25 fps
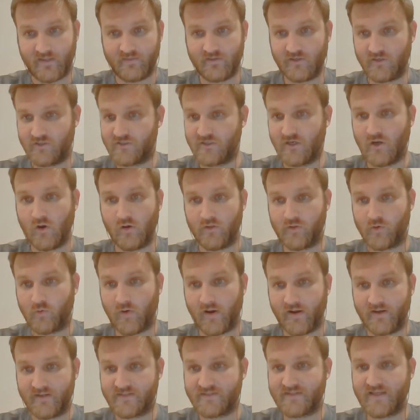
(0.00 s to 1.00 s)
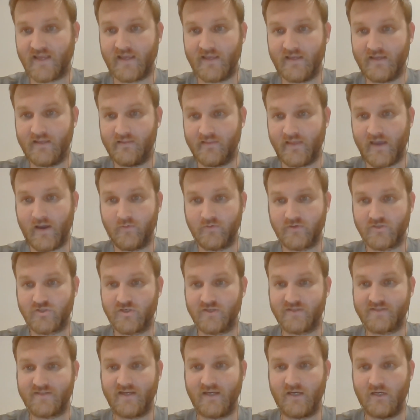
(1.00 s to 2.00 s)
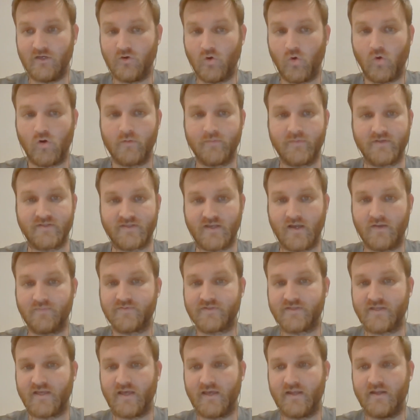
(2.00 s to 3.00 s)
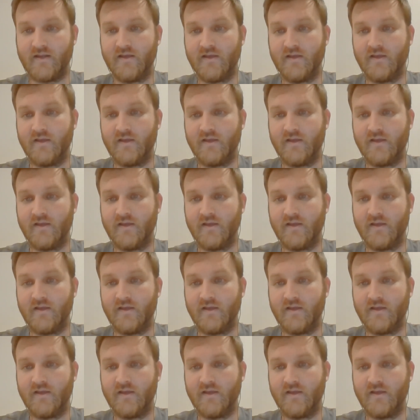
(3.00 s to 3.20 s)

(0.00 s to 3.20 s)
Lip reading: There's no other way to say it. That was just an enormous upset.